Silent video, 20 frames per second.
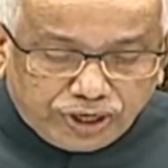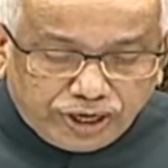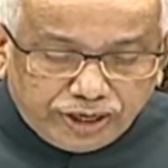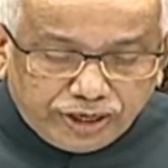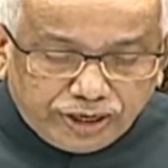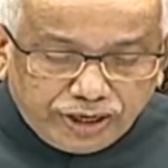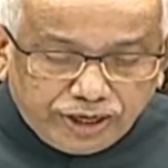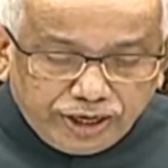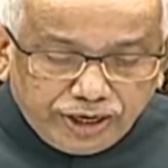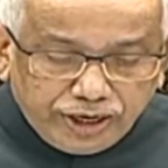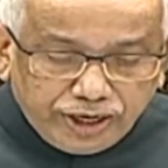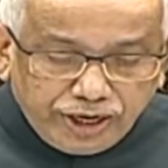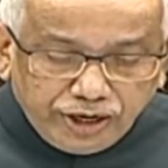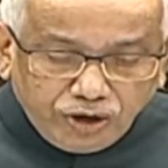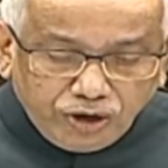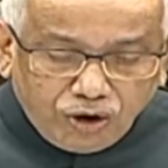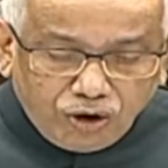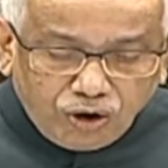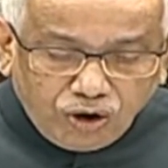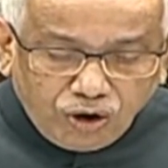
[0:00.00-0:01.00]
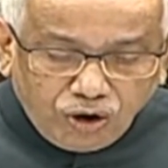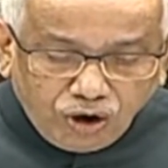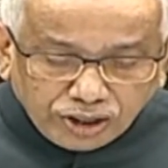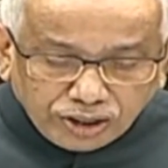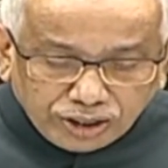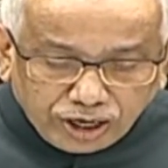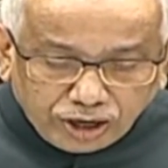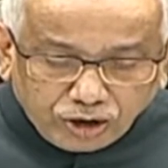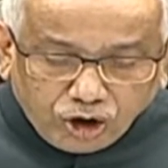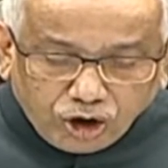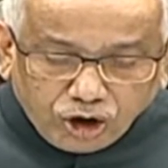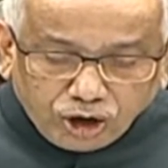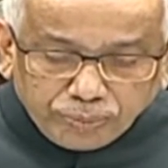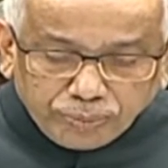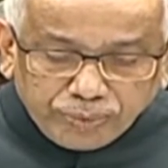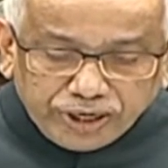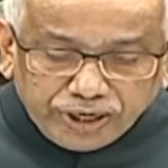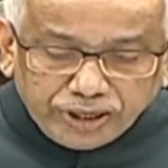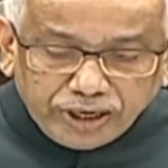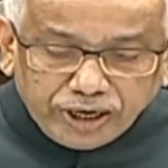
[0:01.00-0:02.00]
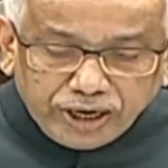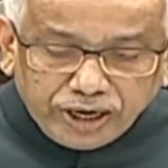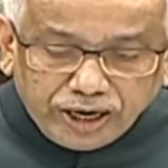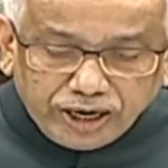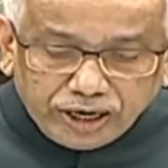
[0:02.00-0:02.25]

10 in all the government